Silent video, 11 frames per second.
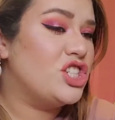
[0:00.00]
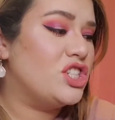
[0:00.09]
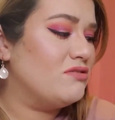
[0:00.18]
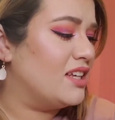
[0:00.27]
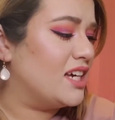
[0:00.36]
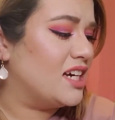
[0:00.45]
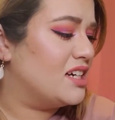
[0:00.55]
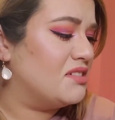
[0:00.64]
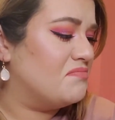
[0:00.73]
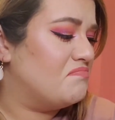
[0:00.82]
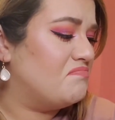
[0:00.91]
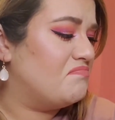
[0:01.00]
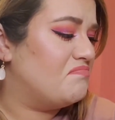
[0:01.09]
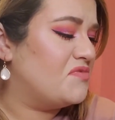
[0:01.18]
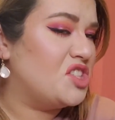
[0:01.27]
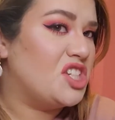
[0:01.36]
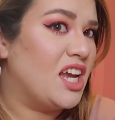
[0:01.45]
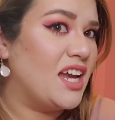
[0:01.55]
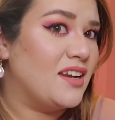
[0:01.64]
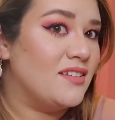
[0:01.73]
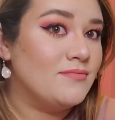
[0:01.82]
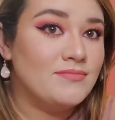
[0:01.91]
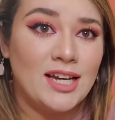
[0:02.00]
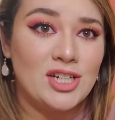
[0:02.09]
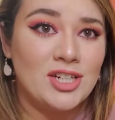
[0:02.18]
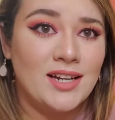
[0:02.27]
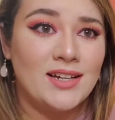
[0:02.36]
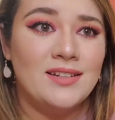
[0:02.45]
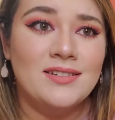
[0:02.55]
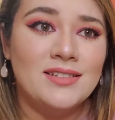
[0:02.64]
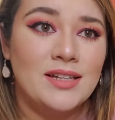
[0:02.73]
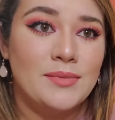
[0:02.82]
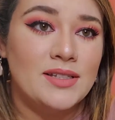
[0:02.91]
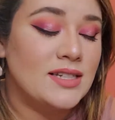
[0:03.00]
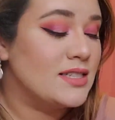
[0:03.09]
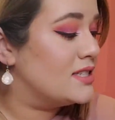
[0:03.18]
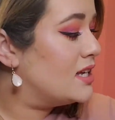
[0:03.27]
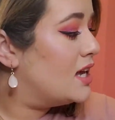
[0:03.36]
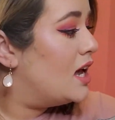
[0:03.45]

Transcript: like a shade, that shade. Does that make sense?